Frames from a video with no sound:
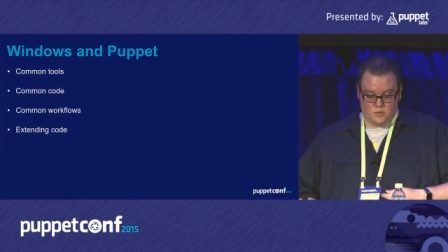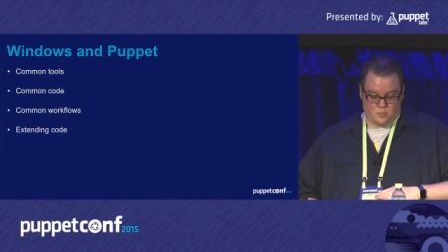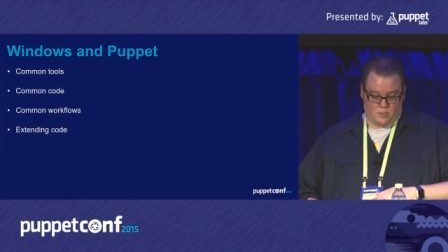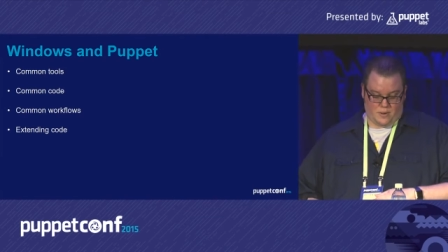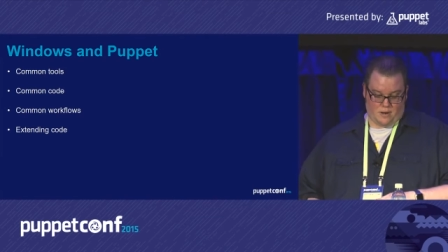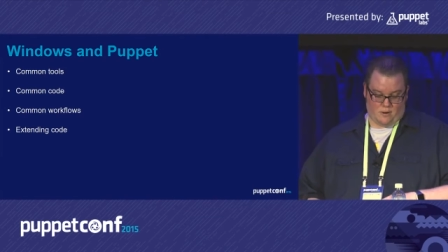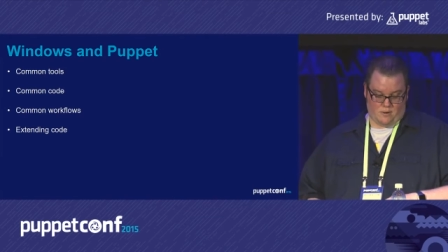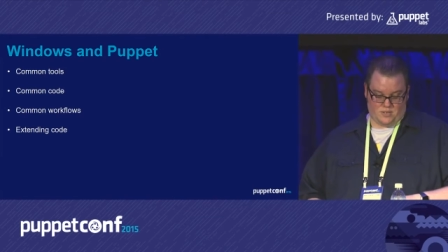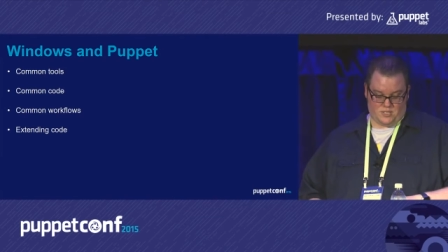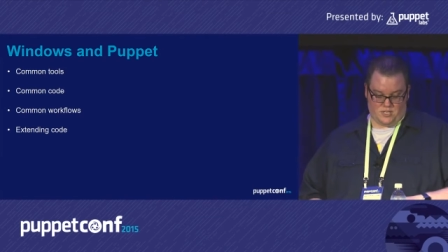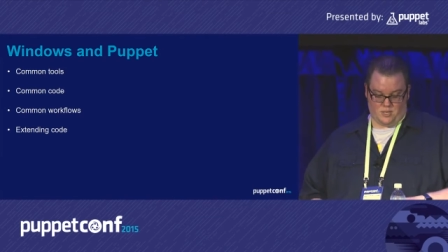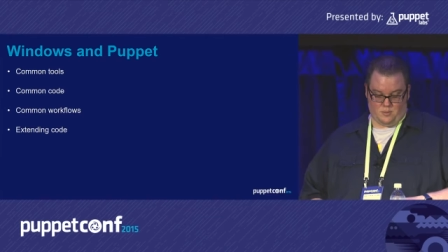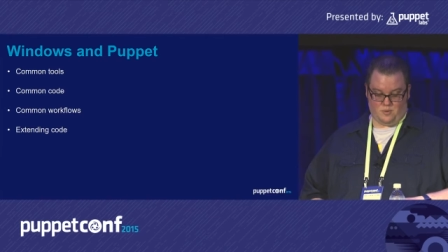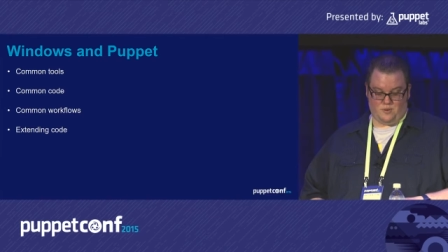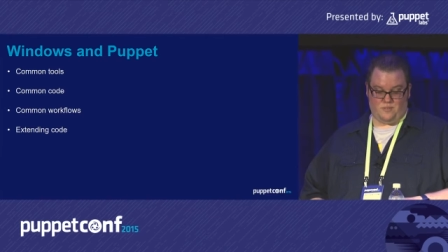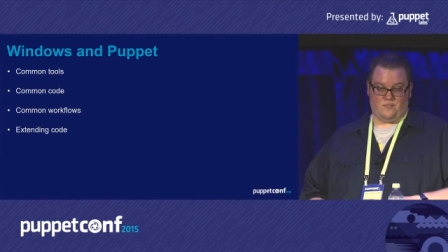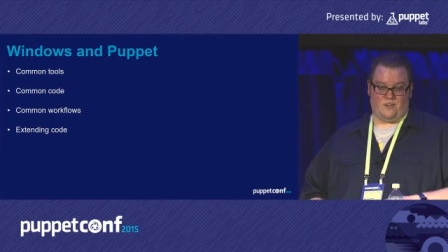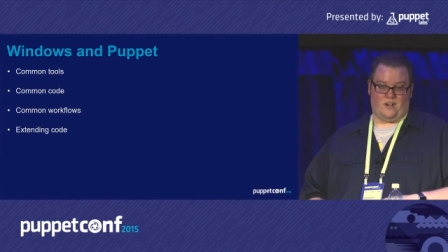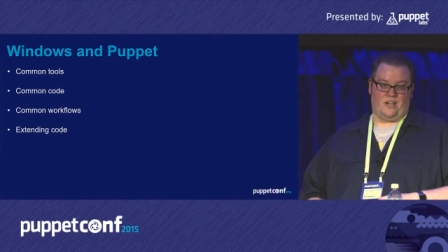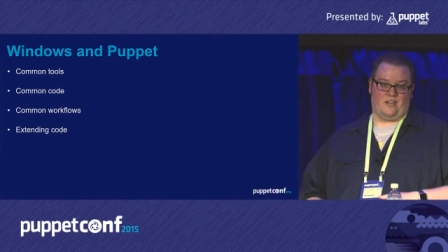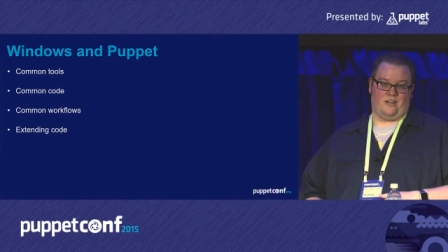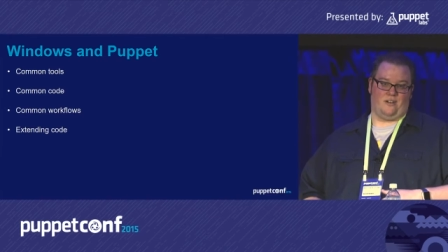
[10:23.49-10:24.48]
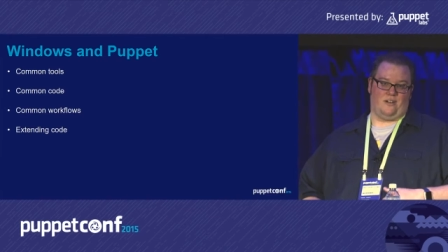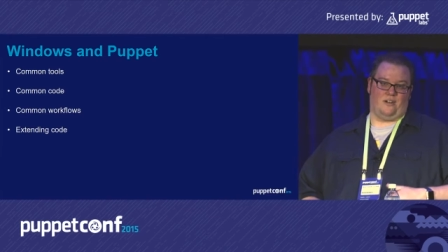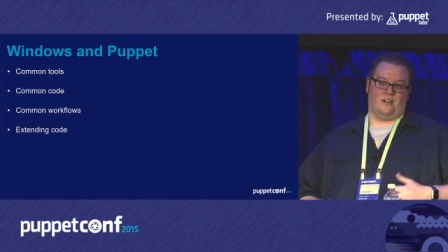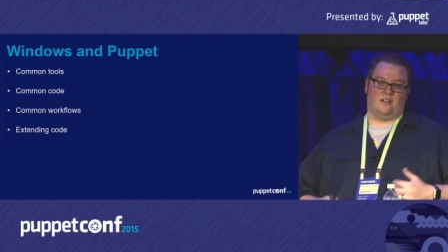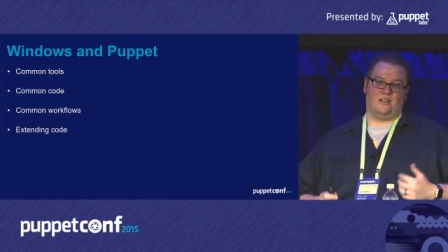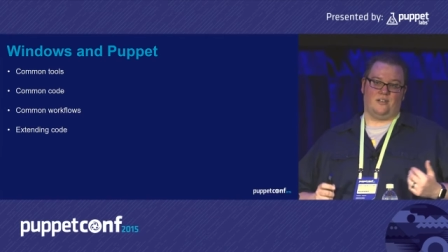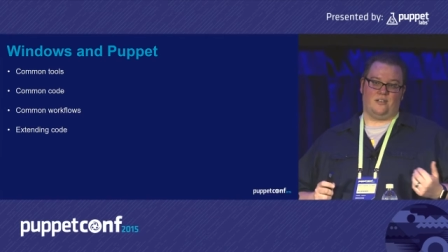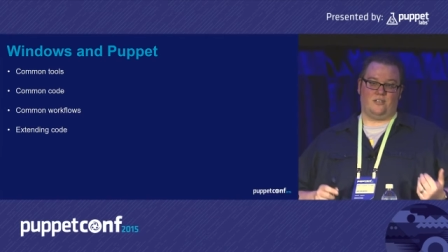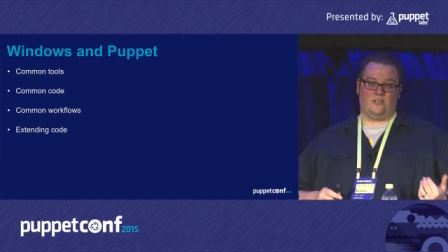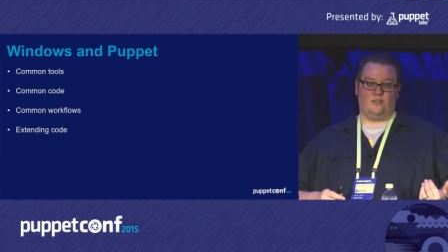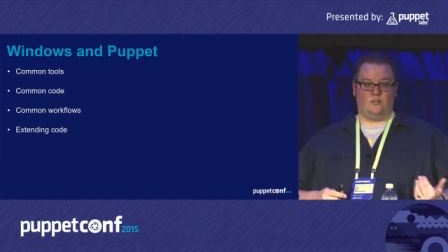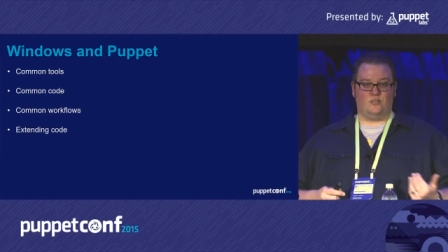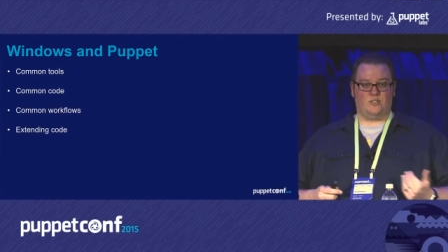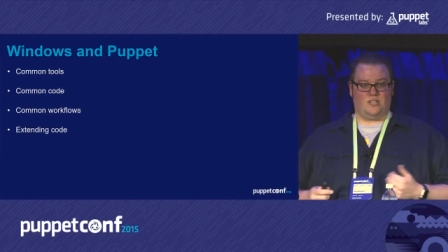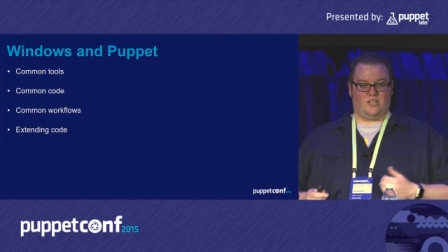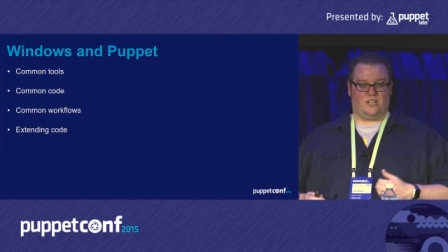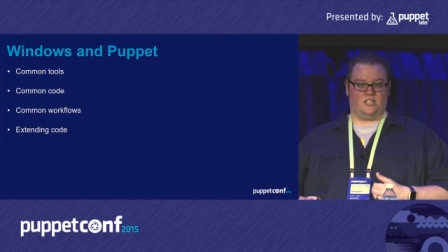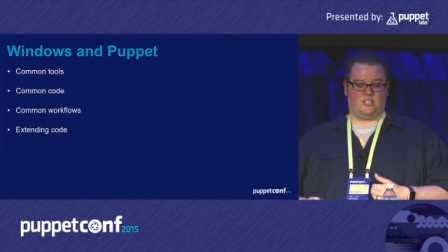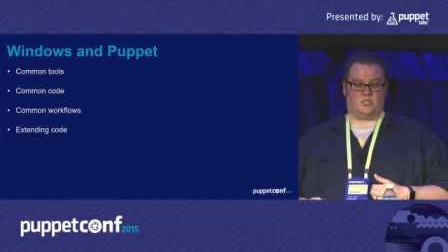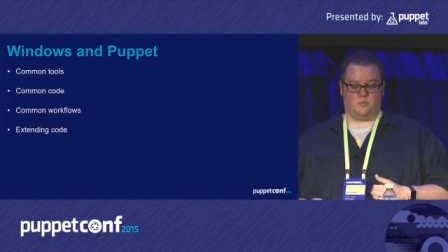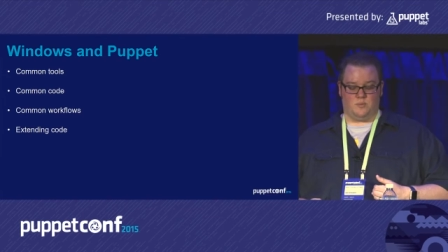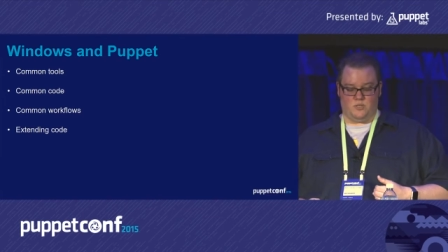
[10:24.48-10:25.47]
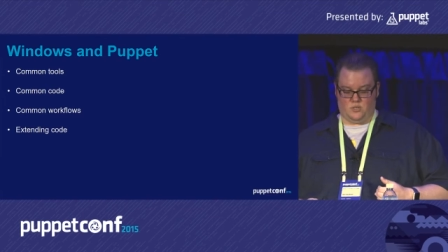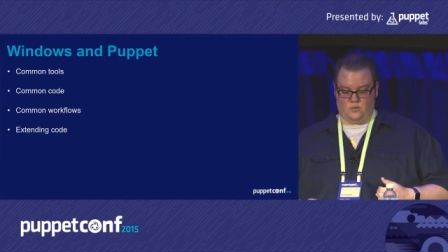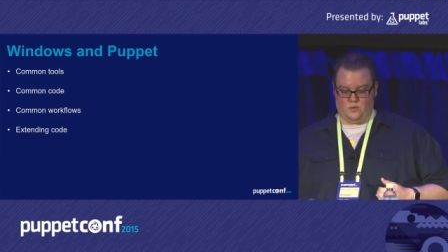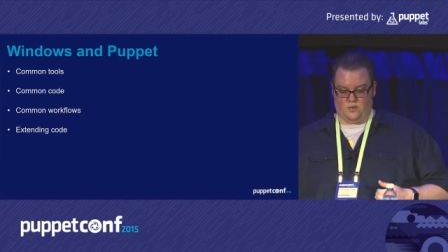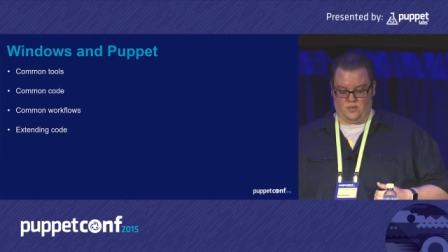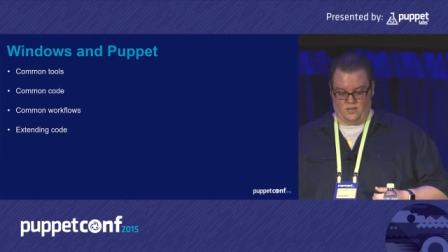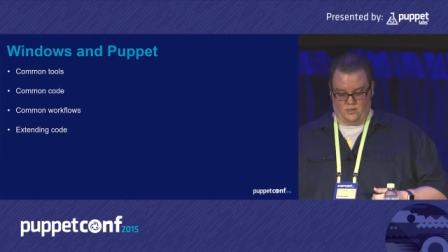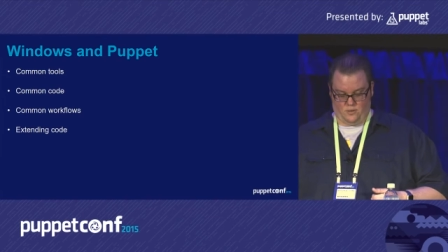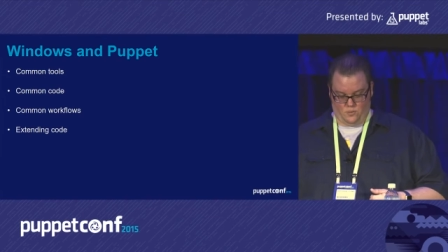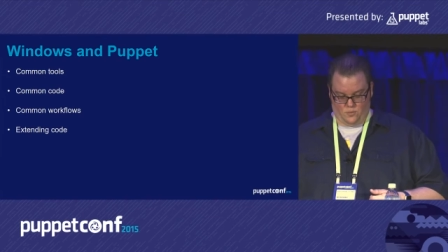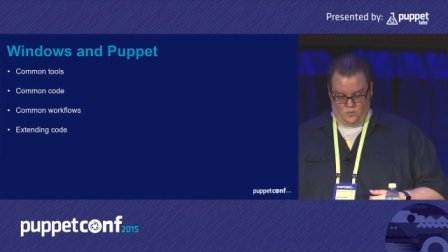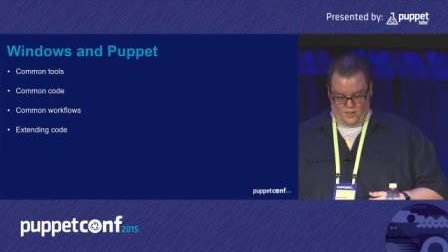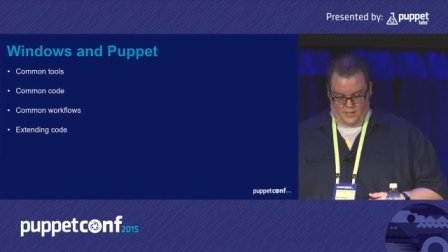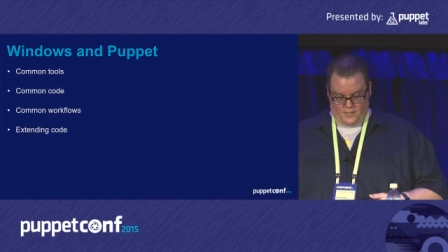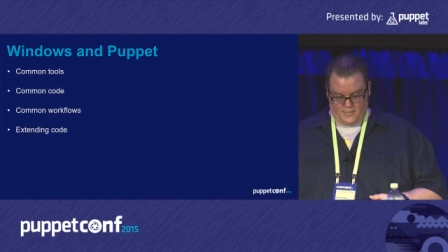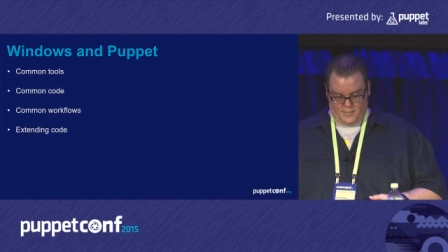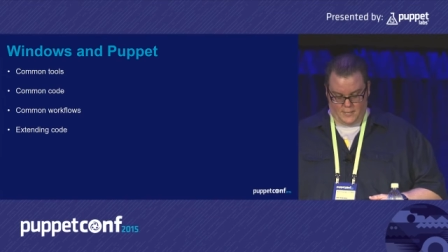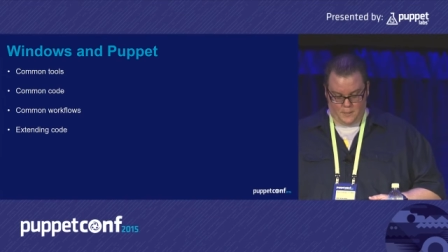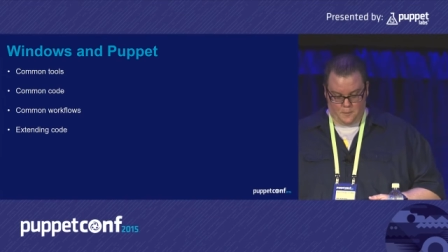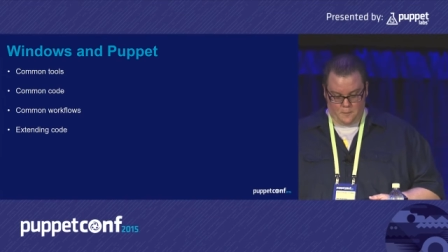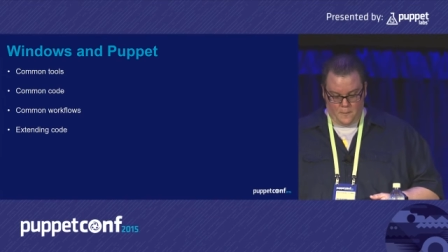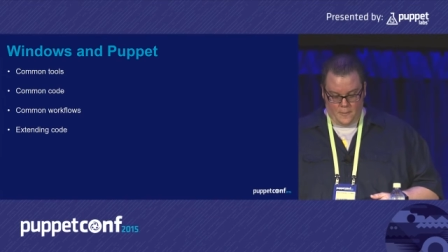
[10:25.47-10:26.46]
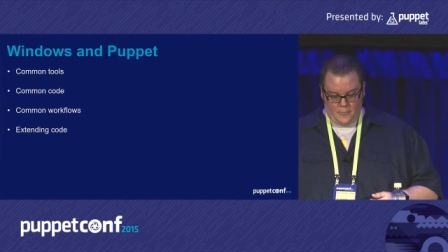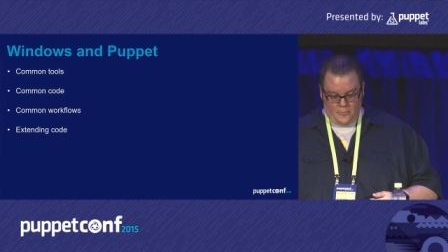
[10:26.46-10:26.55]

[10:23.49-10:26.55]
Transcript: the PowerShell provider usually gets the majority of the work done.